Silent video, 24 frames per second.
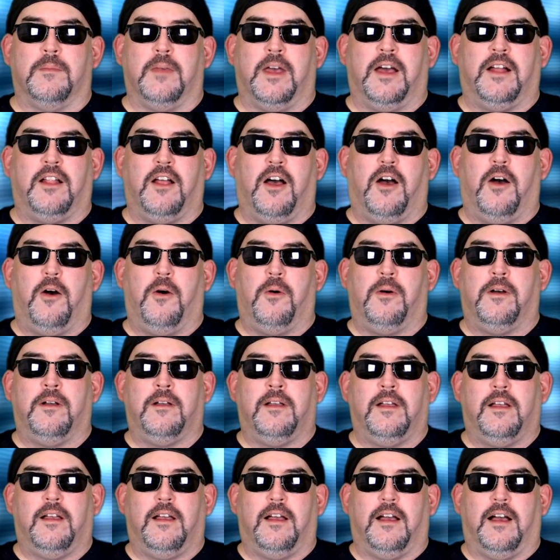Hello,
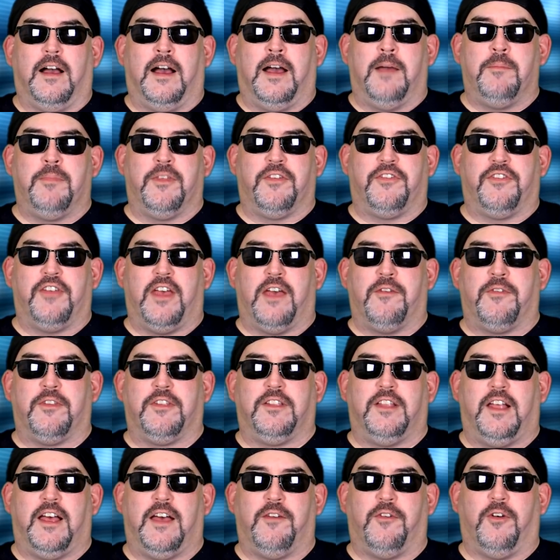I'm the 7th
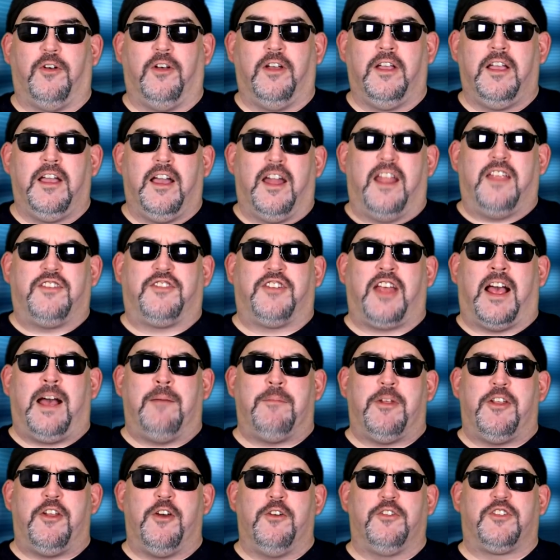level, and it's
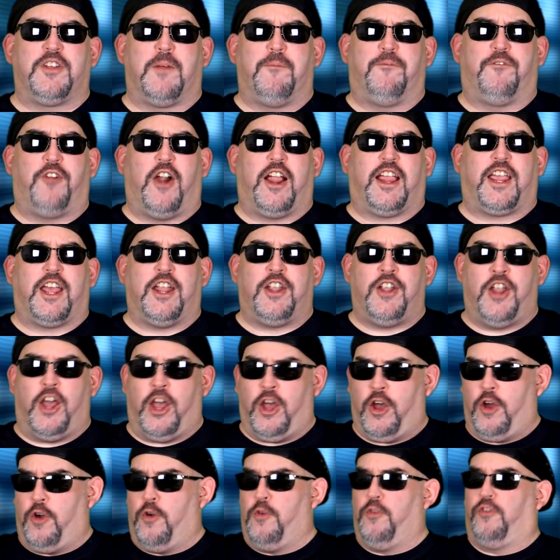time to do some freaking
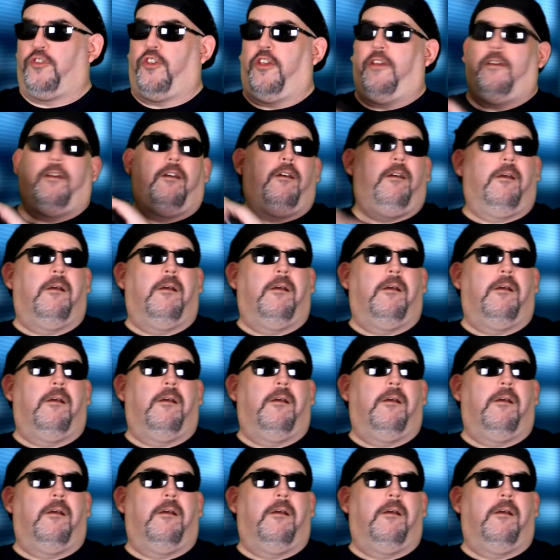news!